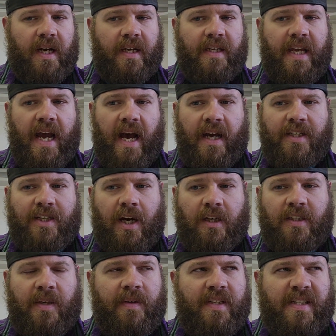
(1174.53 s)
Yeah, I
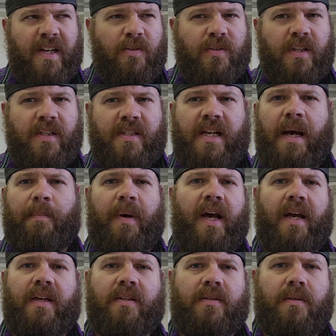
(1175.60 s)
talked to him. He said he was going to stop by
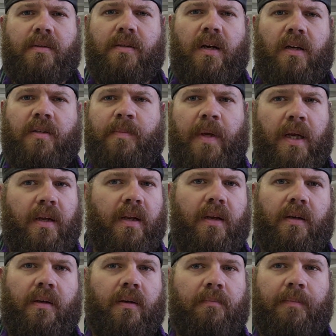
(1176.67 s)
and talk to me. He
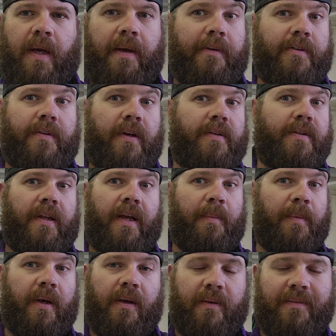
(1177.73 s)
didn't. I guess he doesn't like
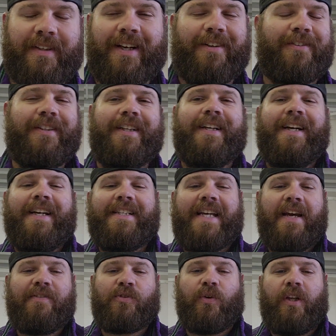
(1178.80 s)
me. No.
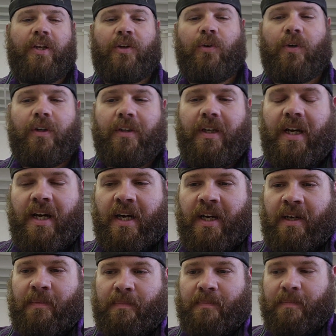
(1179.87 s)
Dave's really cool.
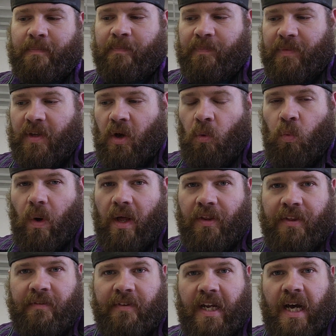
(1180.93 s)
A
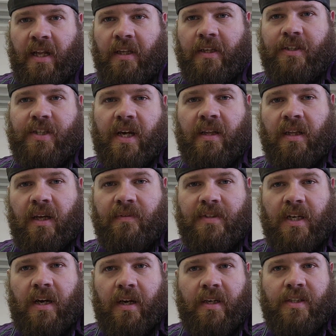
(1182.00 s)
wealth of knowledge. I love
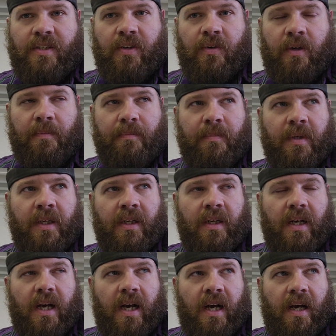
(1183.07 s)
talking to him.
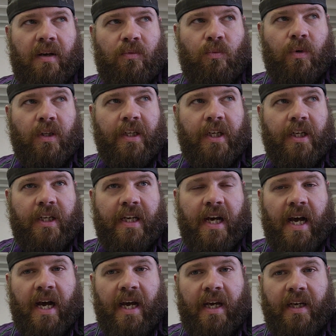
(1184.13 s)
Really good
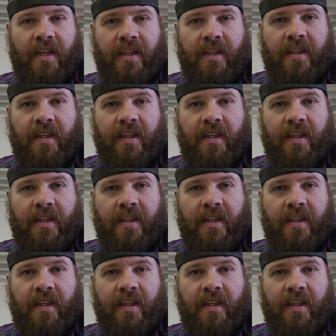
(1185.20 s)
guy.